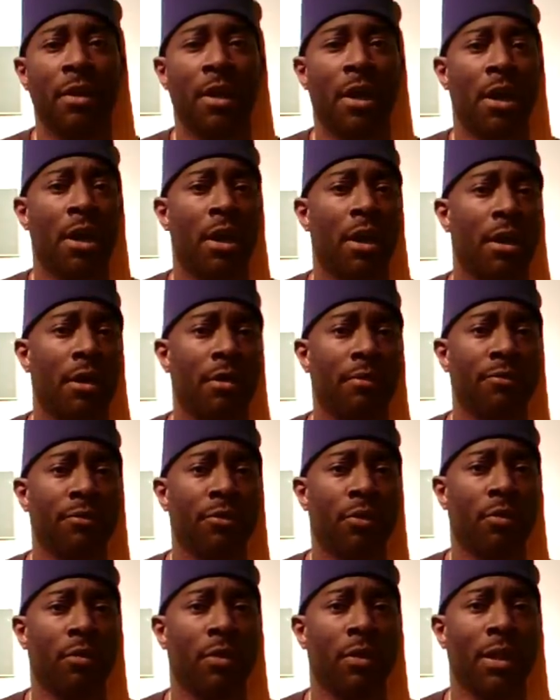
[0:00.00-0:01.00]

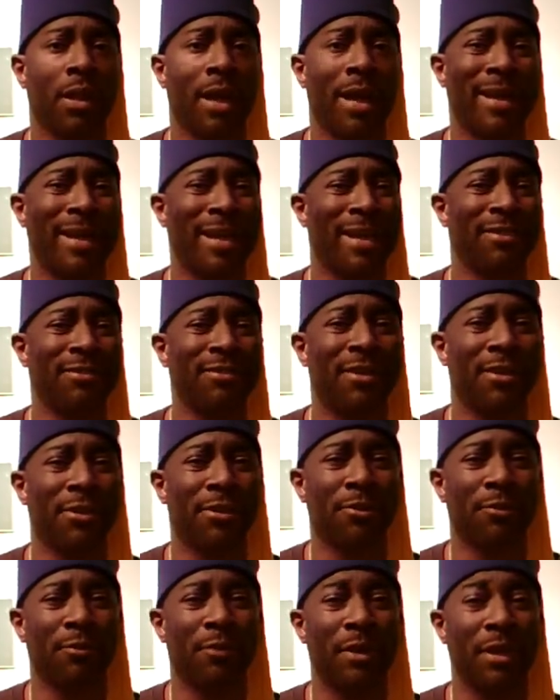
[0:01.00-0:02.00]
I guess
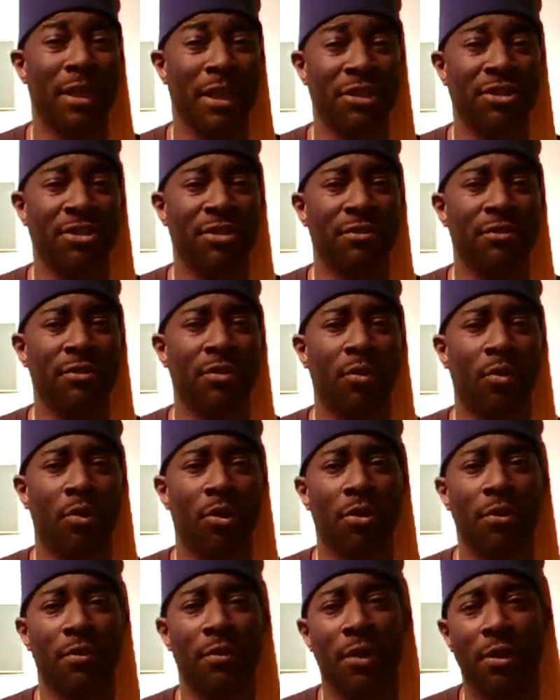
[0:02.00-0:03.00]
their religion
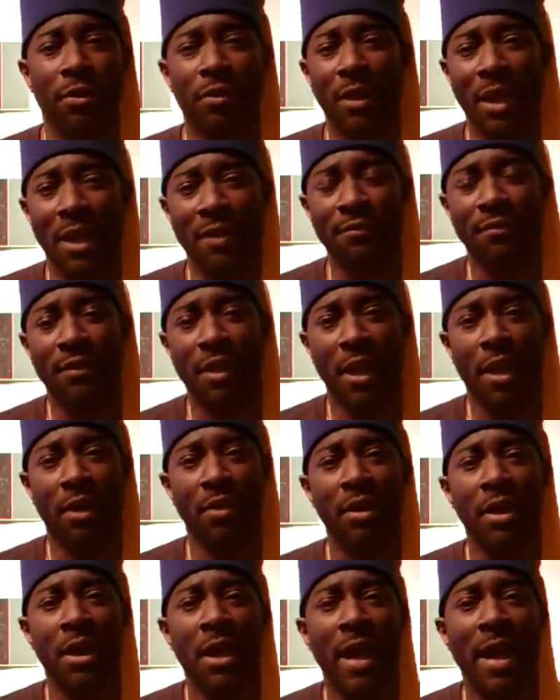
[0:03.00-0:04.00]
or their
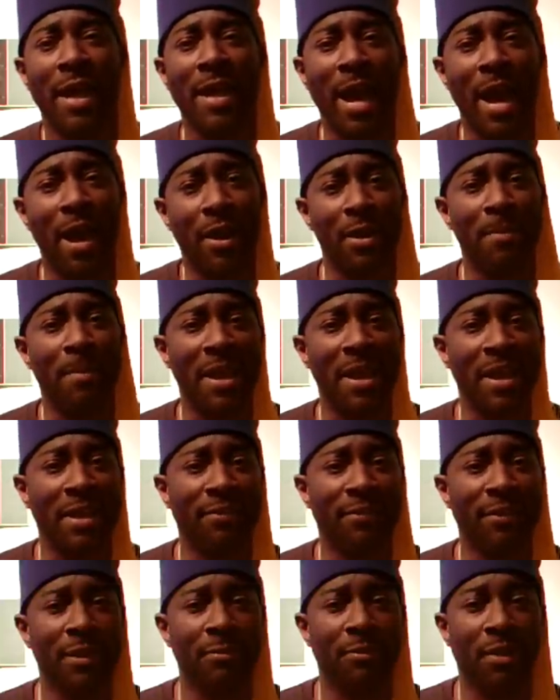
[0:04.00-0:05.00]
lifestyle, and how it may
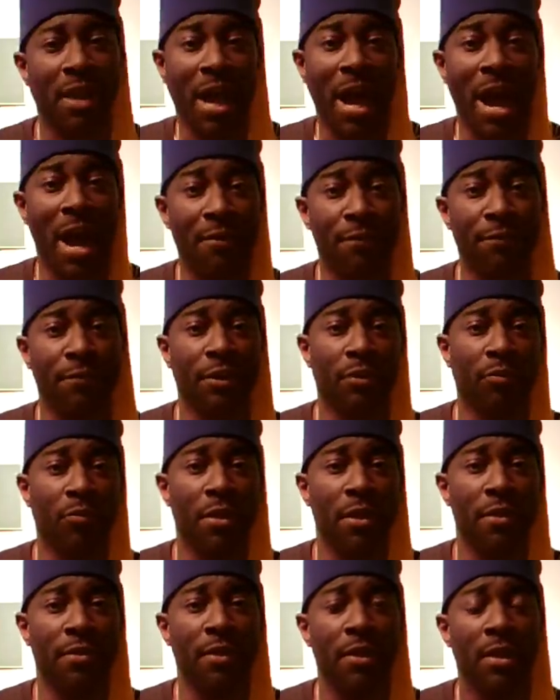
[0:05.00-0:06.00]
seem to conflict
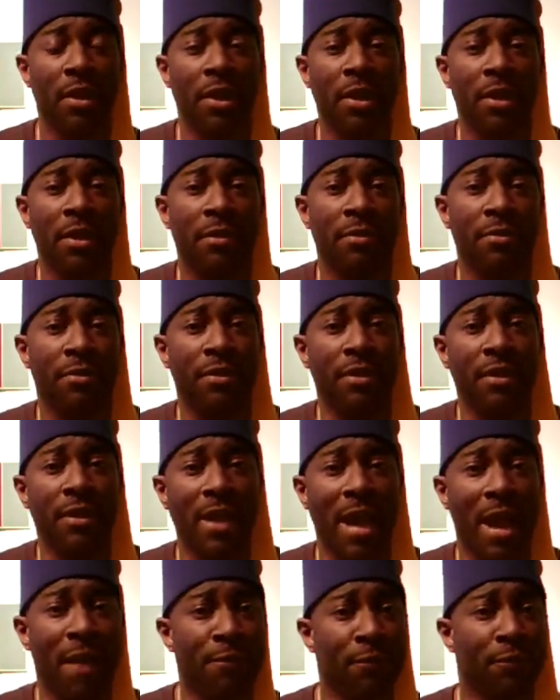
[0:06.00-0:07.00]
with the
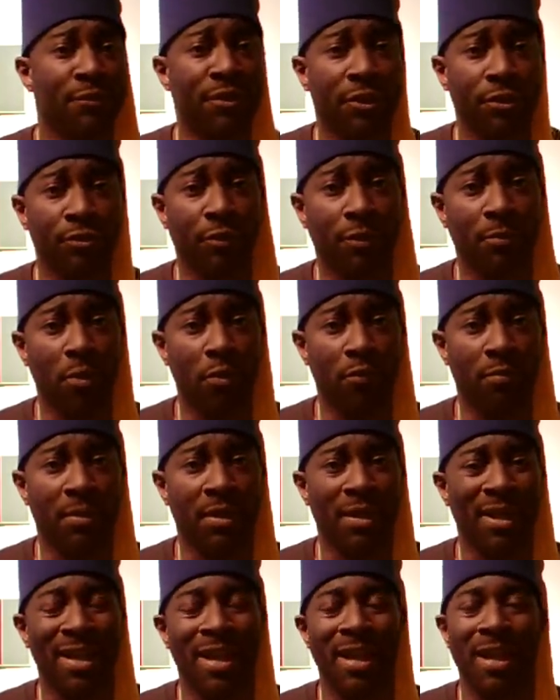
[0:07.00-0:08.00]
Afrocentric
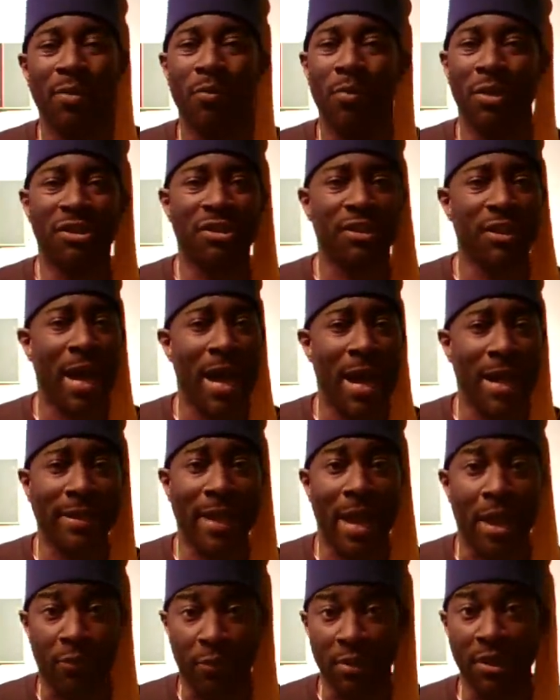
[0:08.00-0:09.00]
movement. Which
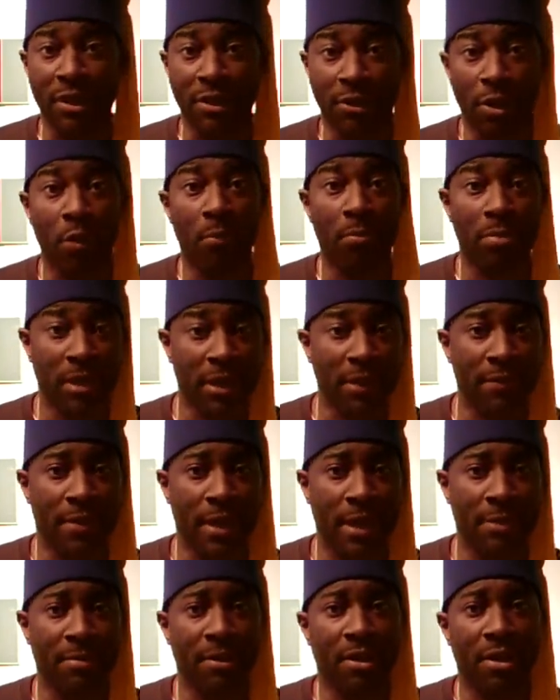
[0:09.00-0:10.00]
I really don't believe
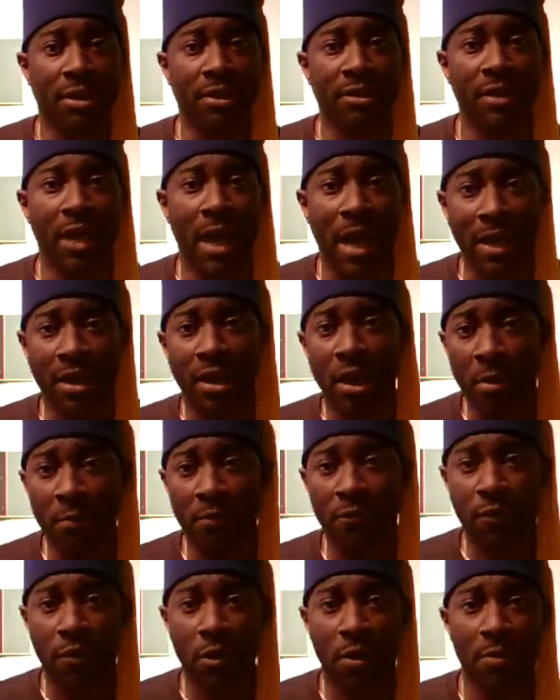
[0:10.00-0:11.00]
that, because I come
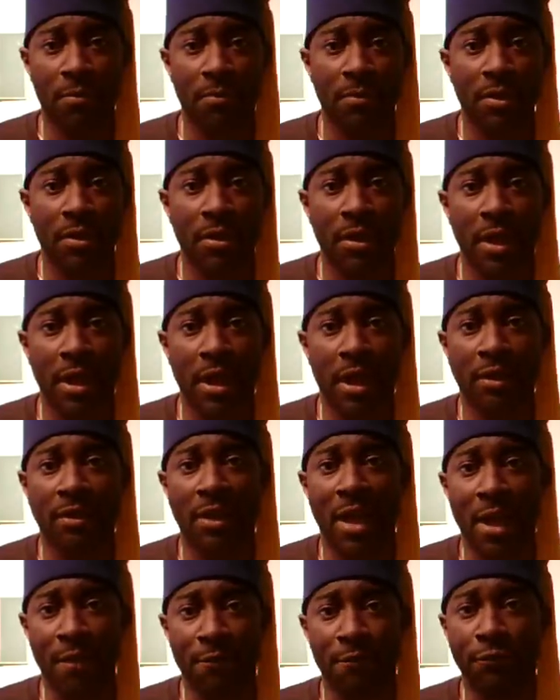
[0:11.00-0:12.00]
from
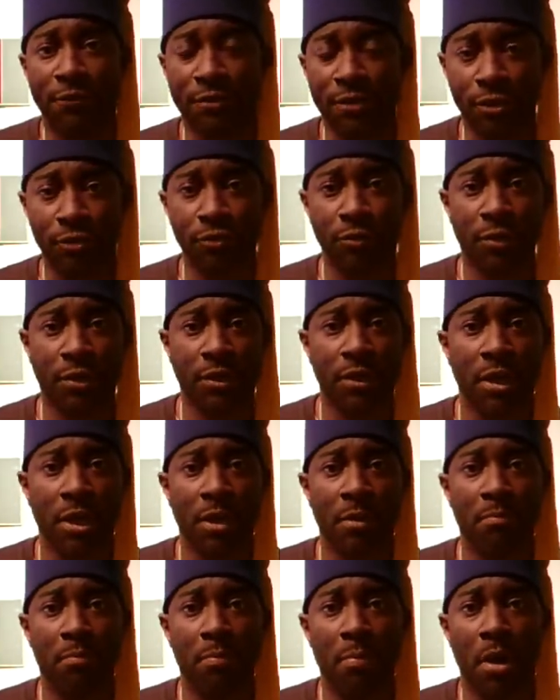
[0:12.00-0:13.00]
an Afrocentric
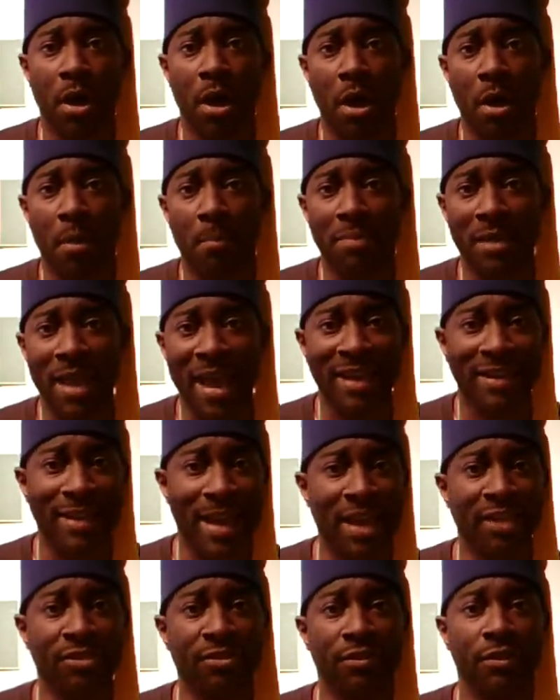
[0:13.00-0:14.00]
black
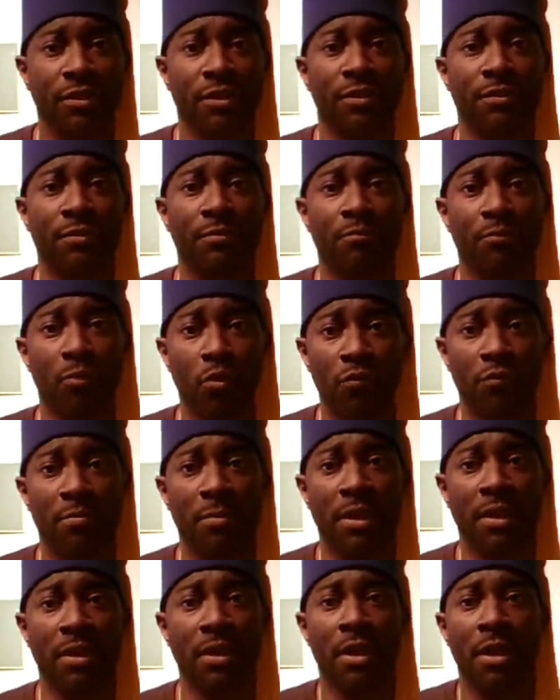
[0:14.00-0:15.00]
nationalist
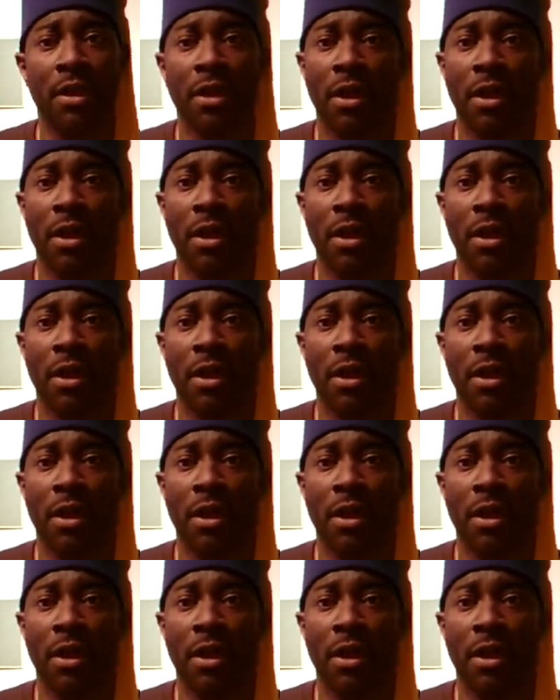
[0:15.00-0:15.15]
movement.